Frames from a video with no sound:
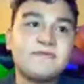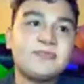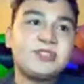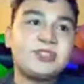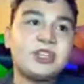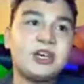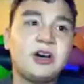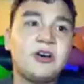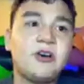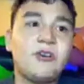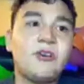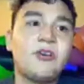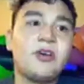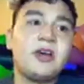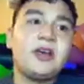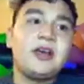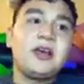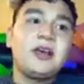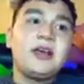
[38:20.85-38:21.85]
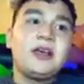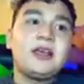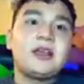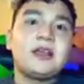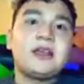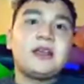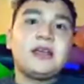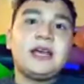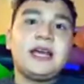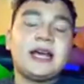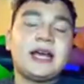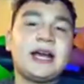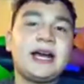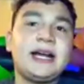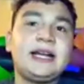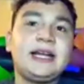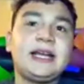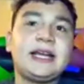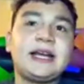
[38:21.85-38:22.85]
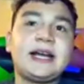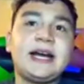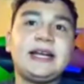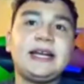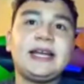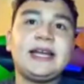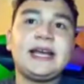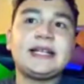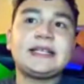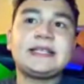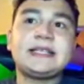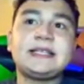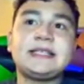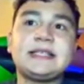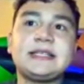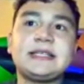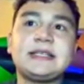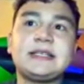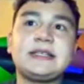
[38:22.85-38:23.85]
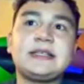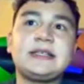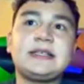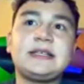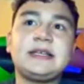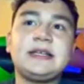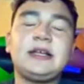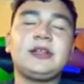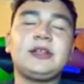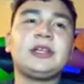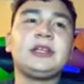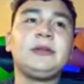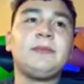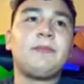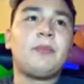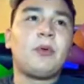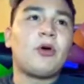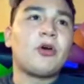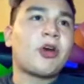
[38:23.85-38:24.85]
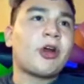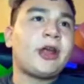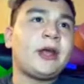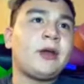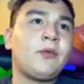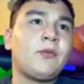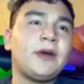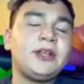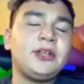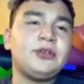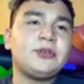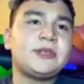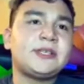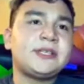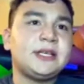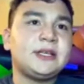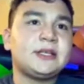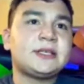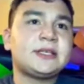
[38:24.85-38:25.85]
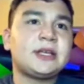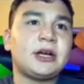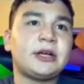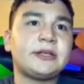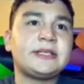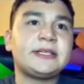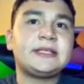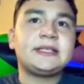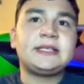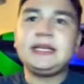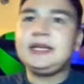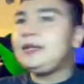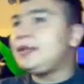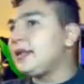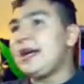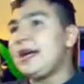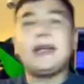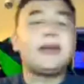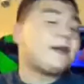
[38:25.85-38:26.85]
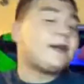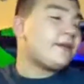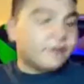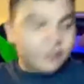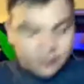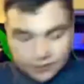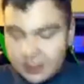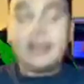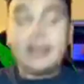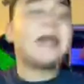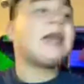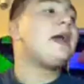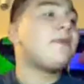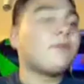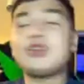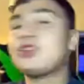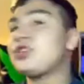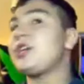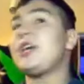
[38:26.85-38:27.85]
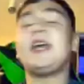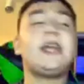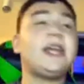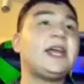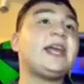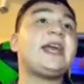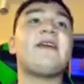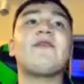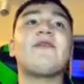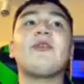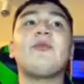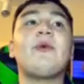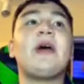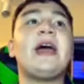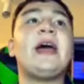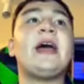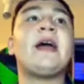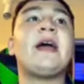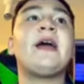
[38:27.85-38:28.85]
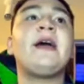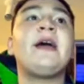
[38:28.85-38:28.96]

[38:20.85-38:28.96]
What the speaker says: So it kind of gets a little boring when you start to see like the camera shaking everywhere,